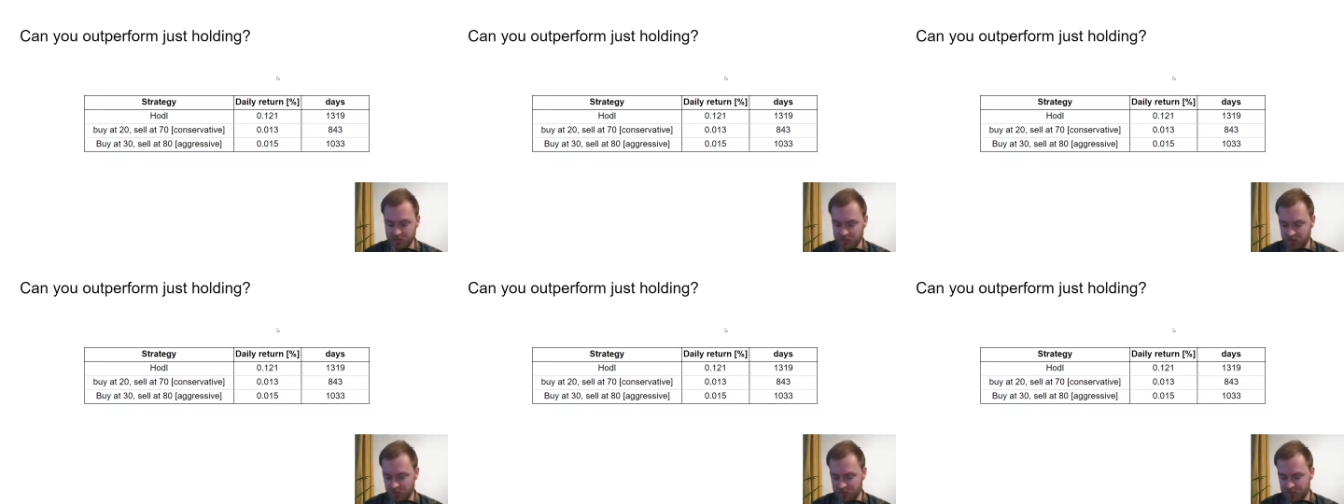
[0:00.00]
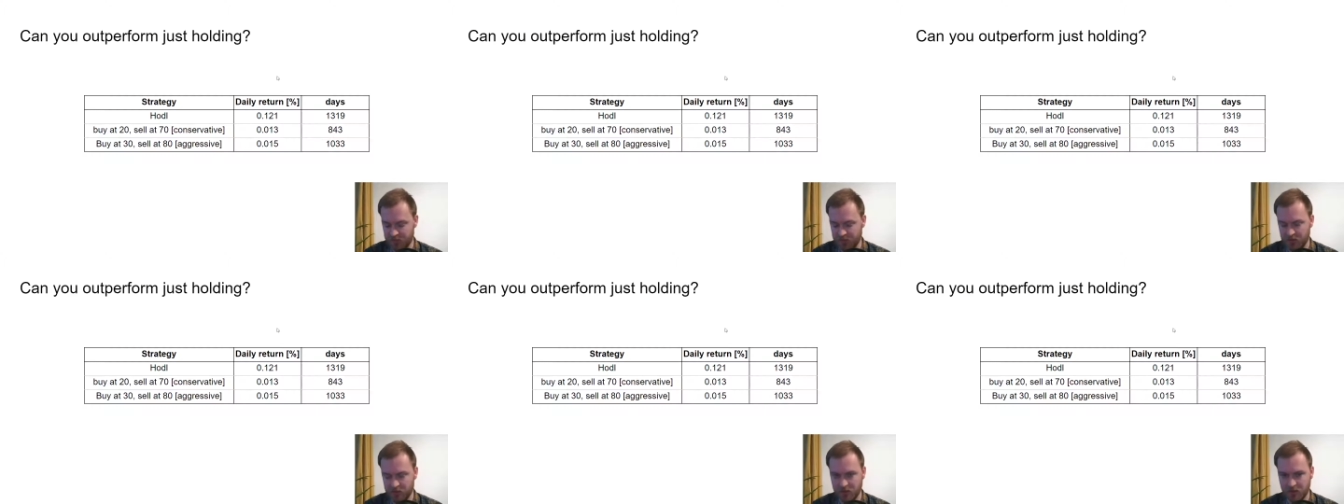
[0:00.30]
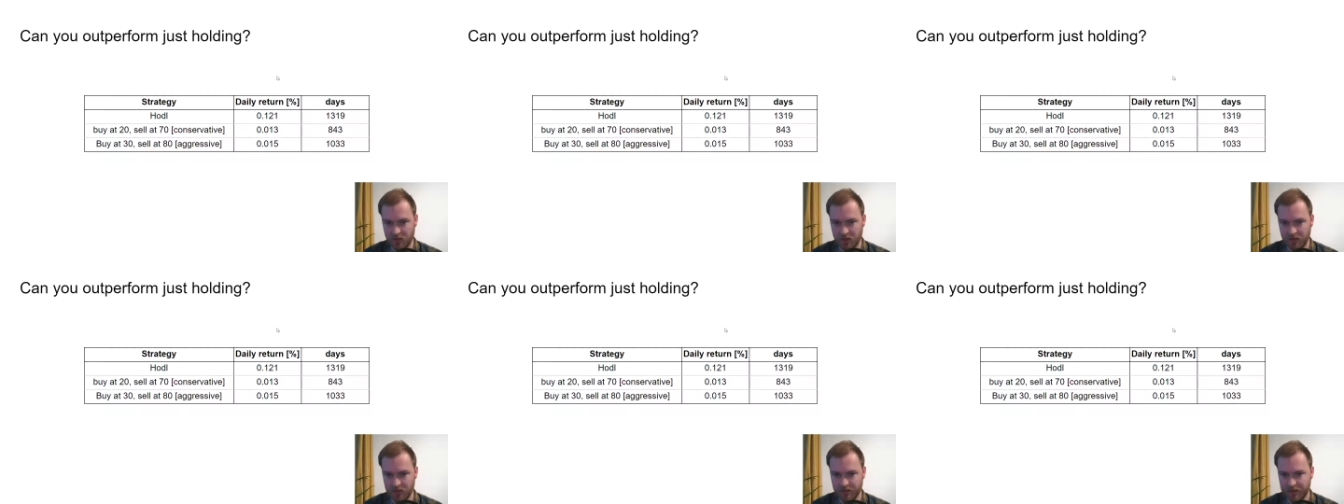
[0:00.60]
something
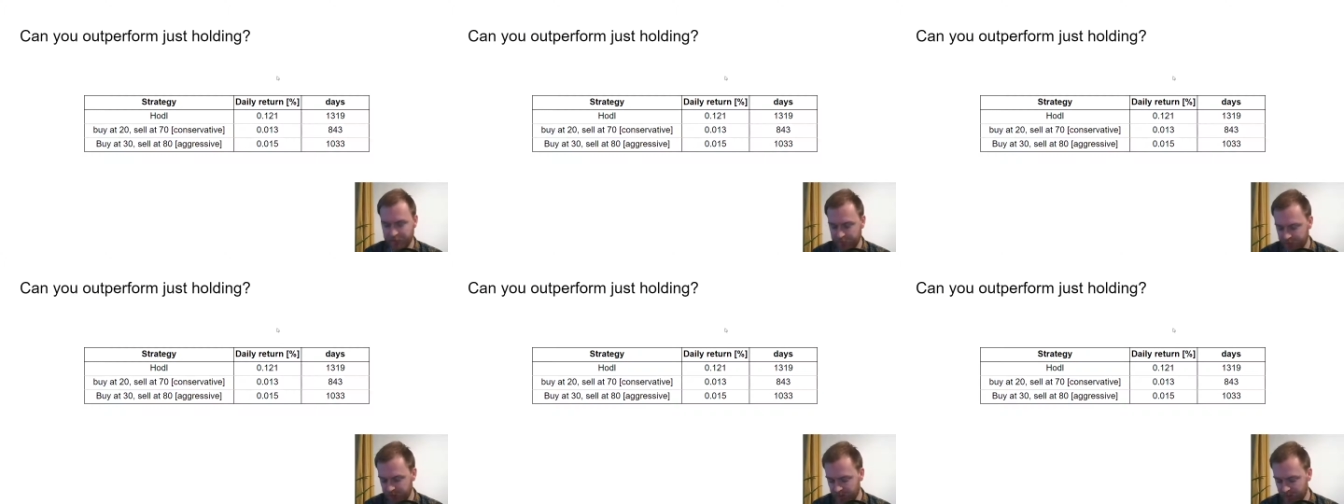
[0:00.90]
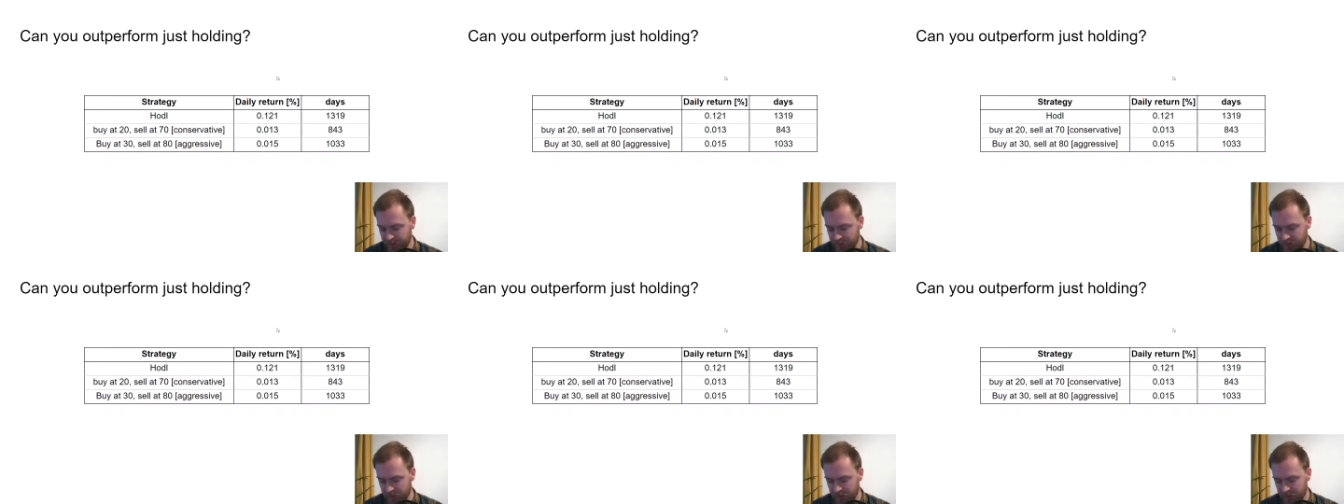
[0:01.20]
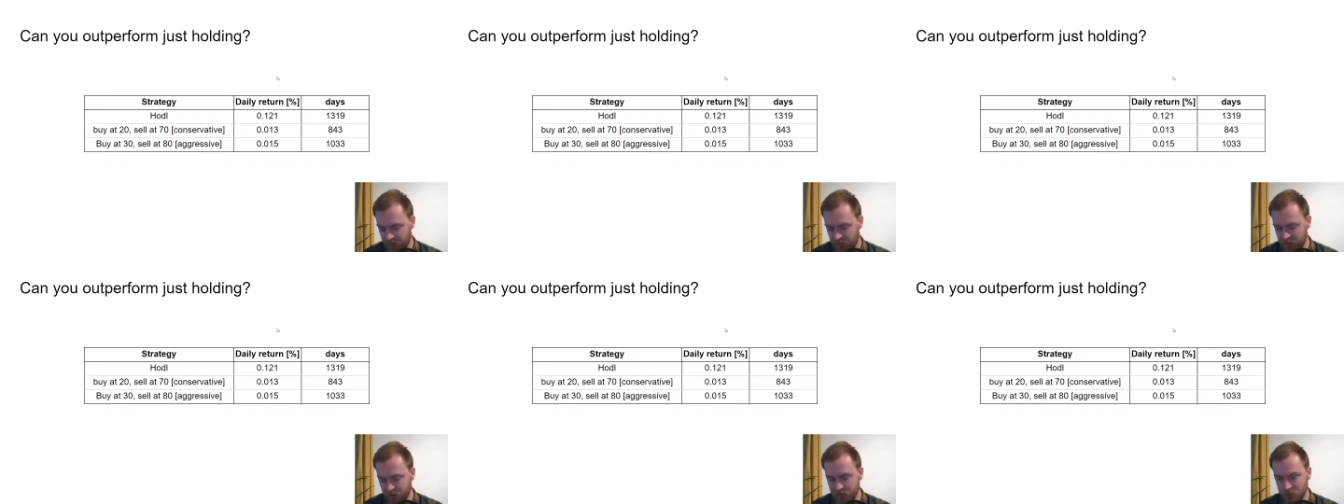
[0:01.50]

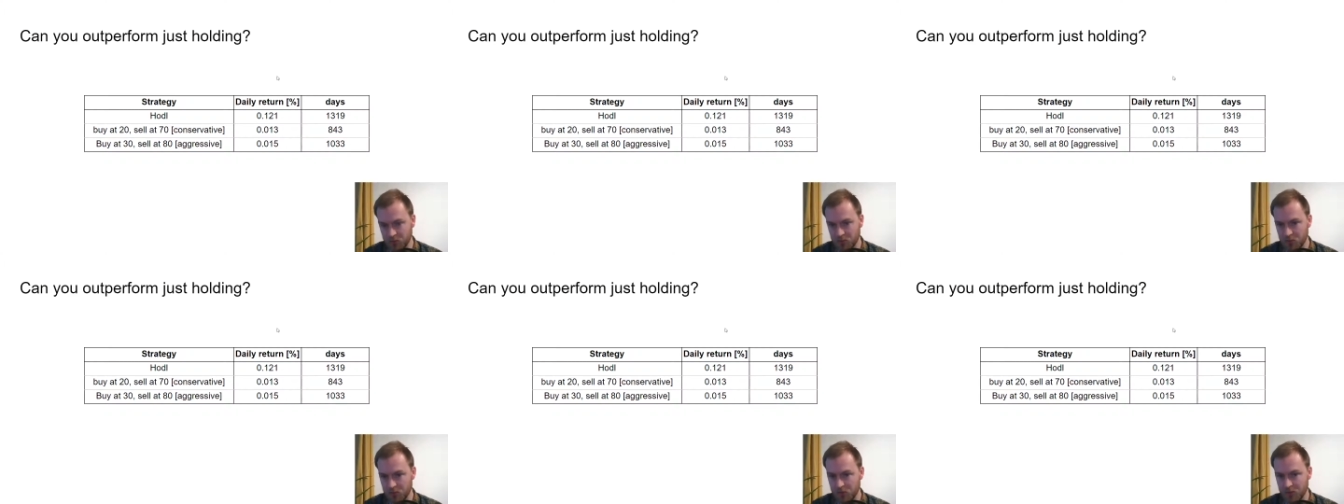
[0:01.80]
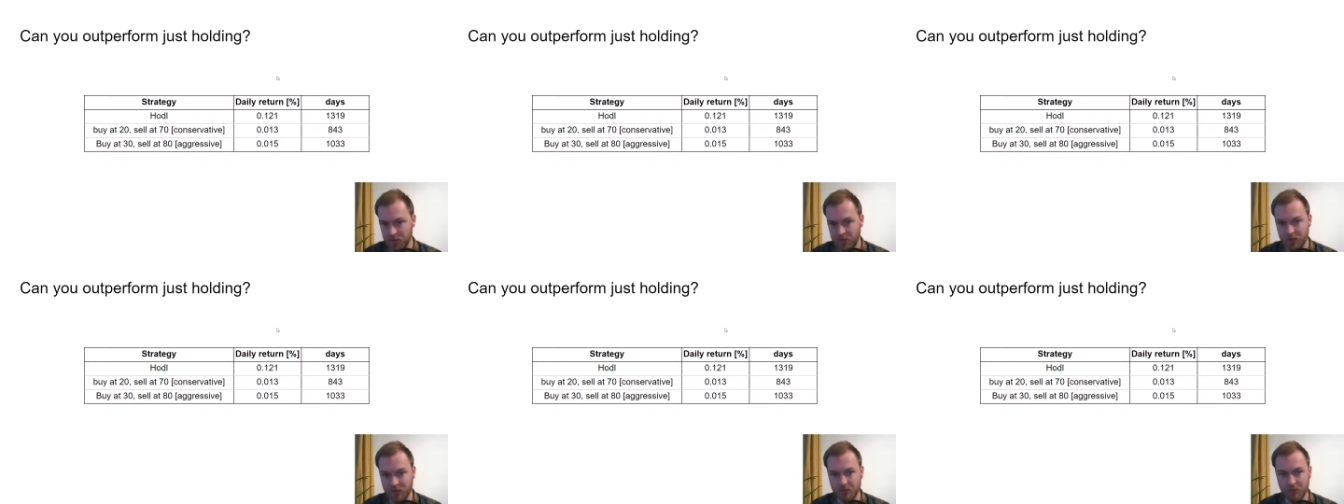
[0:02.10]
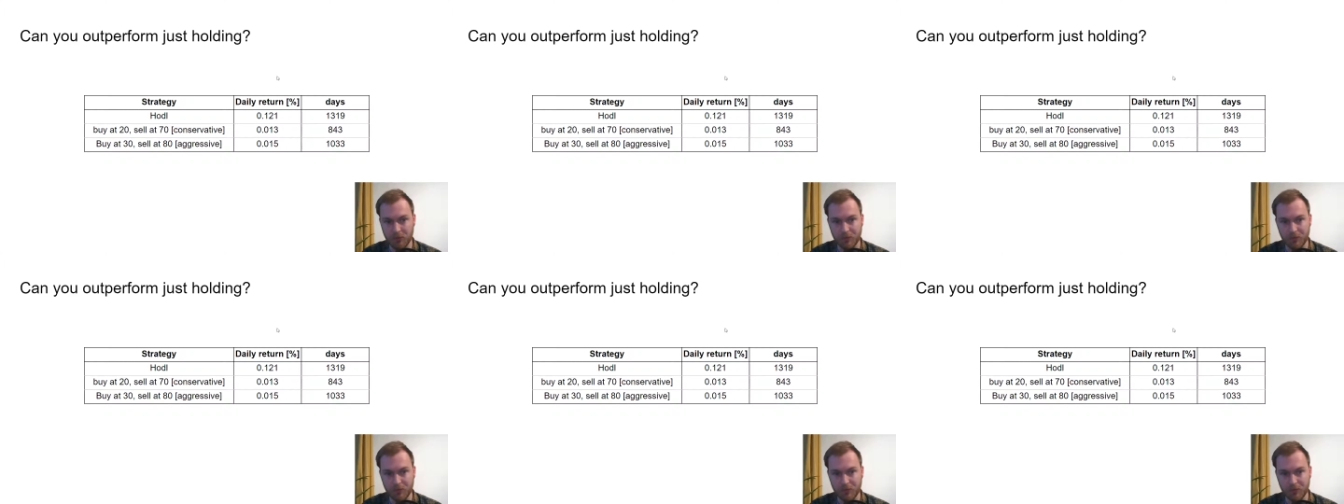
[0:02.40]
definitely to look into.